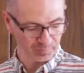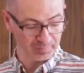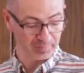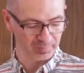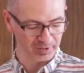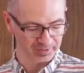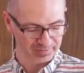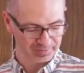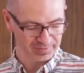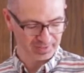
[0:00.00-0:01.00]
remember
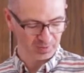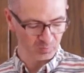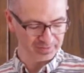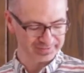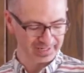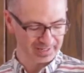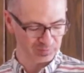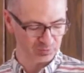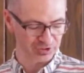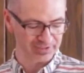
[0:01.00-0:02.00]
that at one
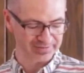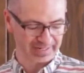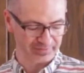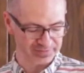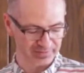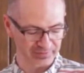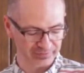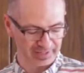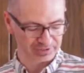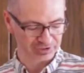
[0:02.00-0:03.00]
time you Gentiles in the
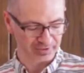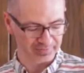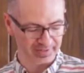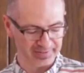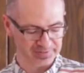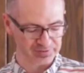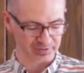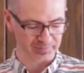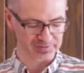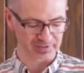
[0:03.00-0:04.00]
flesh called the
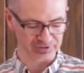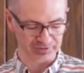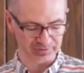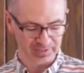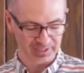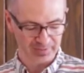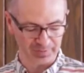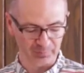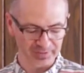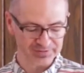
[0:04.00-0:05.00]
uncircumcision
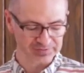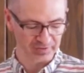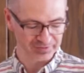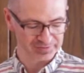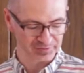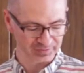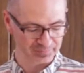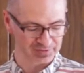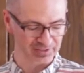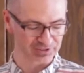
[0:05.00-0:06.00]
by what is called the
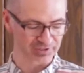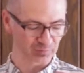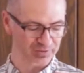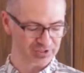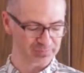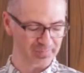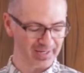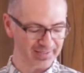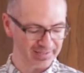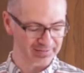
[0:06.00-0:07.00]
circumcision, which is
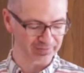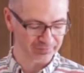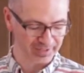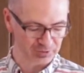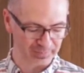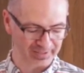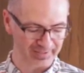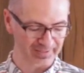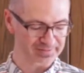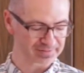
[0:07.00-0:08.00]
made in the flesh by
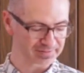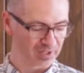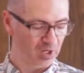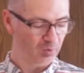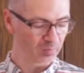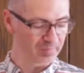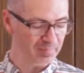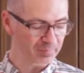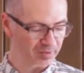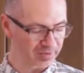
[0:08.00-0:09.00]
hands.
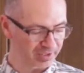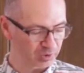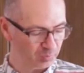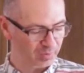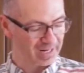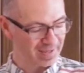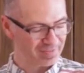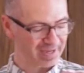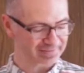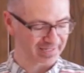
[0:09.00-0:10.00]
Remember that you were
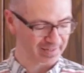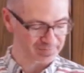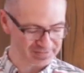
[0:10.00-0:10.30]
at that time